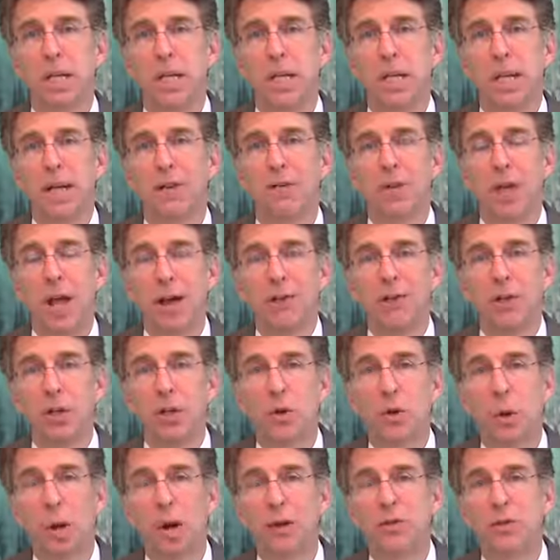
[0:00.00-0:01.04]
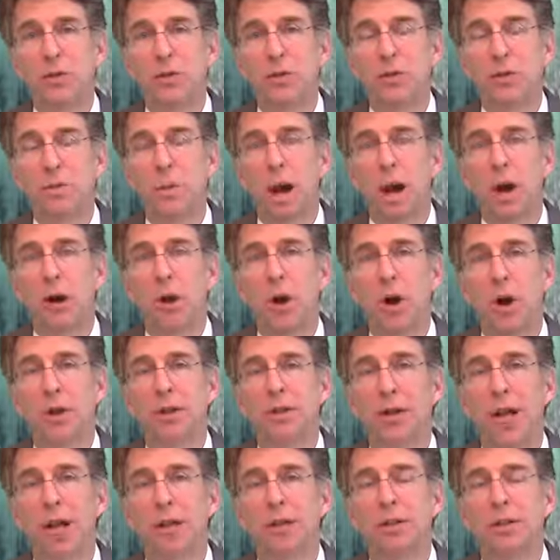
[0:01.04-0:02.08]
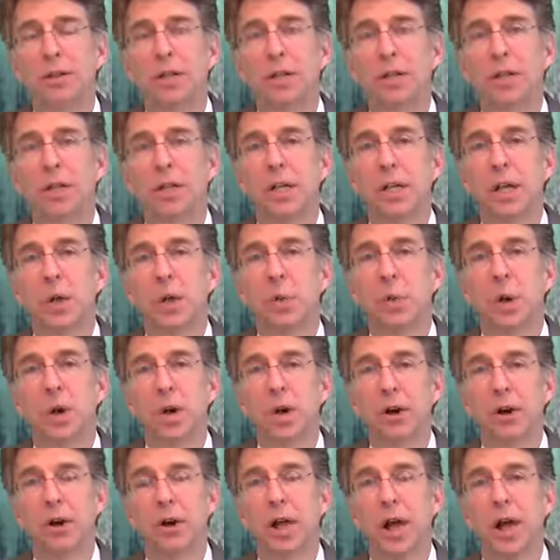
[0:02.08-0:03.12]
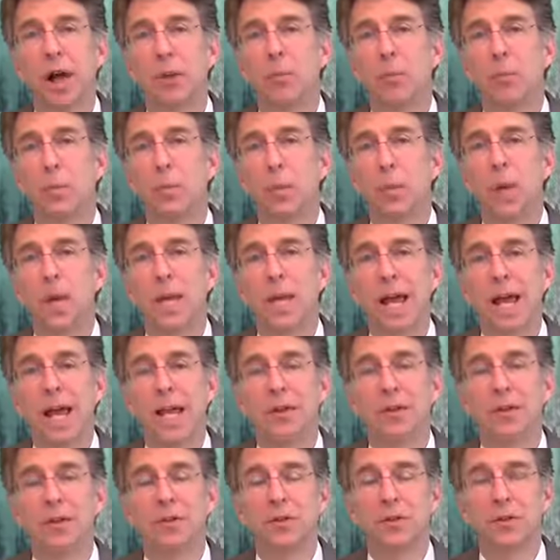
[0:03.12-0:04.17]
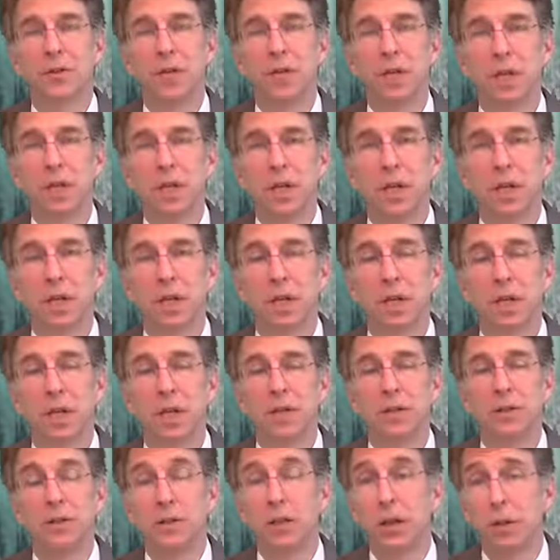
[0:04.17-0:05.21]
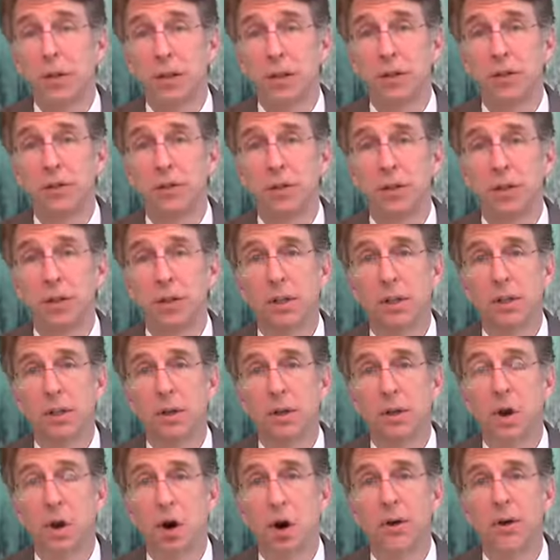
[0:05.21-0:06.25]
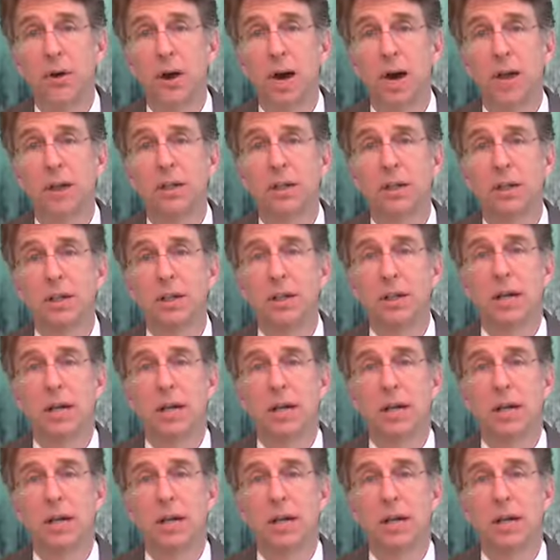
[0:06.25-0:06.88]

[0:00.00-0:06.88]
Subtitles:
If you have any questions about car wrecks, we're here to help. We handle serious car wrecks.